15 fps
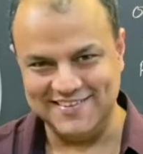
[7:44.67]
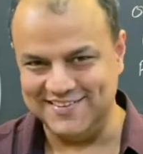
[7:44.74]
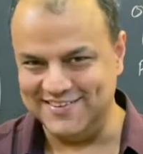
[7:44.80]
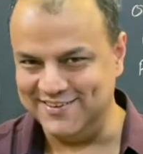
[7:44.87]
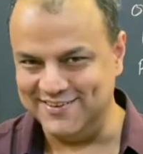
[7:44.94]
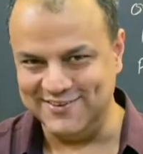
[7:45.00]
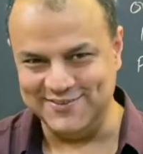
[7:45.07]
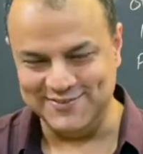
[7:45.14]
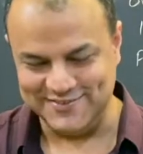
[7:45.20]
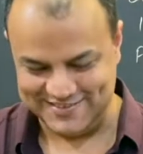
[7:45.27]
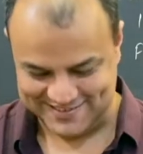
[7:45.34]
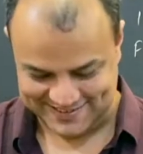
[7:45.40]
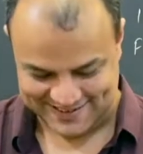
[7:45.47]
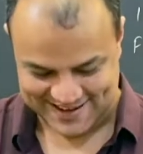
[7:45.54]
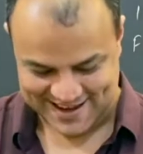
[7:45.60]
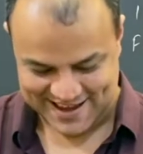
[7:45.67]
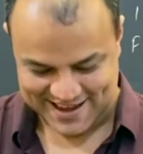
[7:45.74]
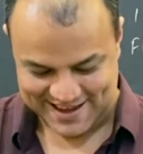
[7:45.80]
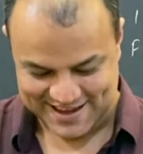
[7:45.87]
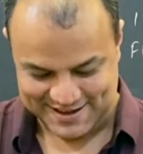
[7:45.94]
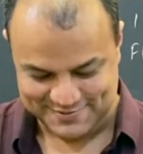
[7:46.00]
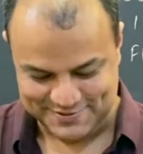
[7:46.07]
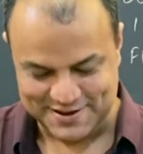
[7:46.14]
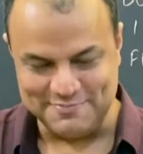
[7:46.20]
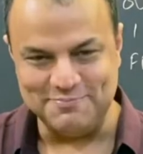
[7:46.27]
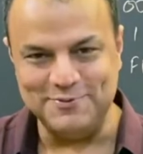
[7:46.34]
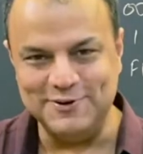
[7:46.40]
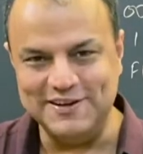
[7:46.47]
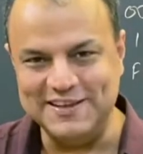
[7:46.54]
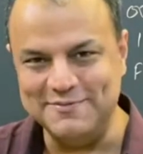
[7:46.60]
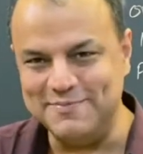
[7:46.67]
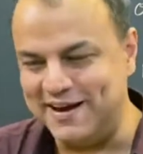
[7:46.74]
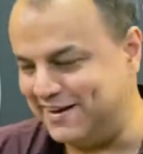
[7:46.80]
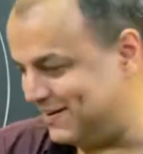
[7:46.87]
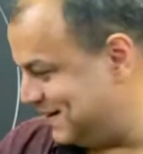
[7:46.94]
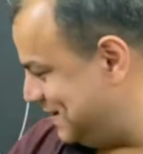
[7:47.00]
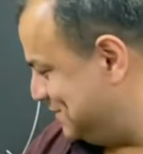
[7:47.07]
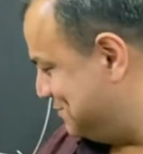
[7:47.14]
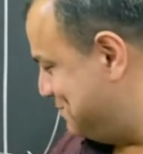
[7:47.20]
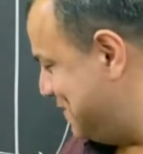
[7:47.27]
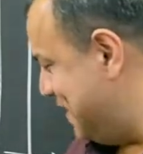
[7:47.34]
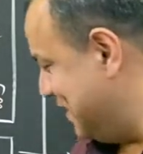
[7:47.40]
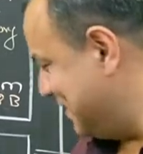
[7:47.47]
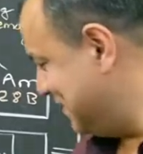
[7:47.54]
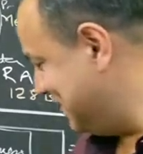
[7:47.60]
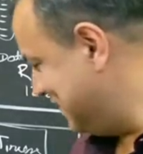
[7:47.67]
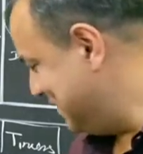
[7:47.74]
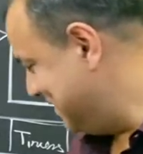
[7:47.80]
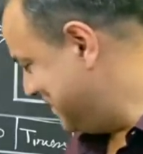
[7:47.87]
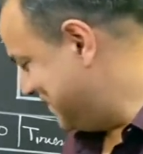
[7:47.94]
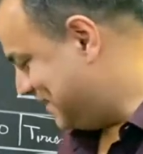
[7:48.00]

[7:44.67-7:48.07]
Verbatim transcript: No. If I put the batteries back